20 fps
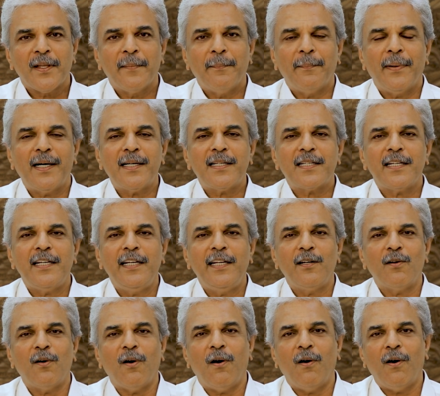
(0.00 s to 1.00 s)
But in
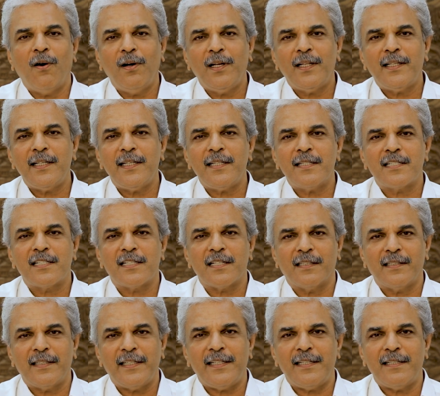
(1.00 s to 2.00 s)
all these
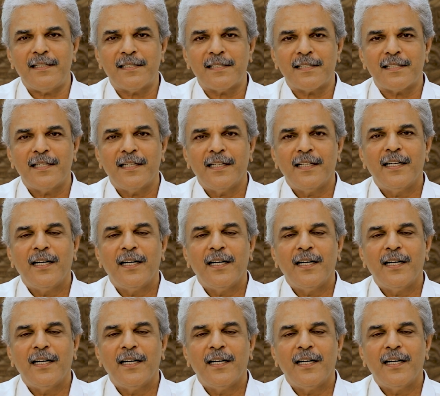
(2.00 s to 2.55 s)
journeys,